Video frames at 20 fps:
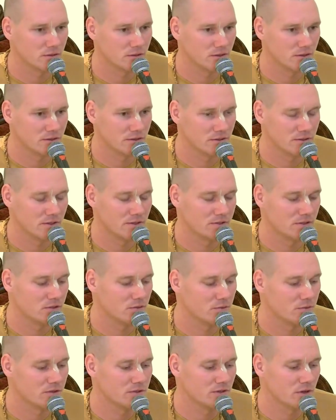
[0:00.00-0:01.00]
It's tinted
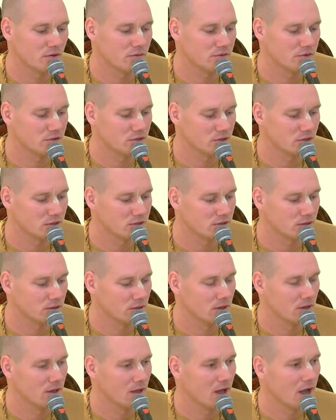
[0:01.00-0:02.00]
with selfishness.
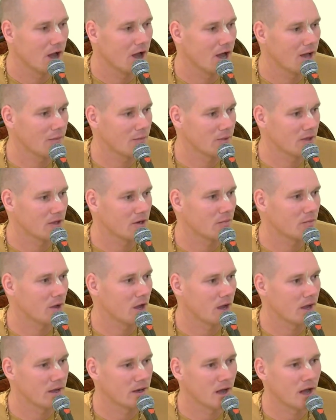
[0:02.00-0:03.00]
I, me, and
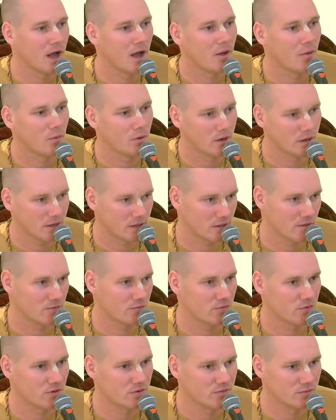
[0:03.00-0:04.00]
mine. I want to get
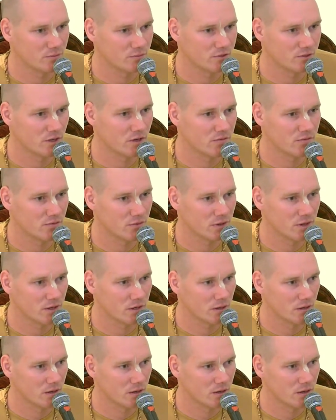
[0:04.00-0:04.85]
free from suffering.